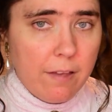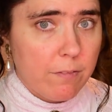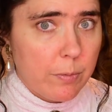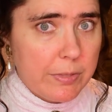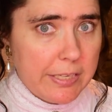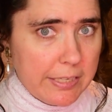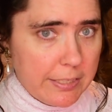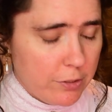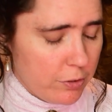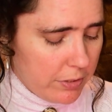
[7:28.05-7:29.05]
from the
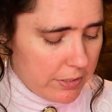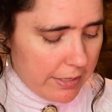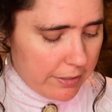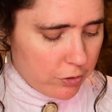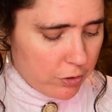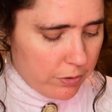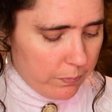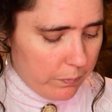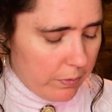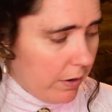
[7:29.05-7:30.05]
intersection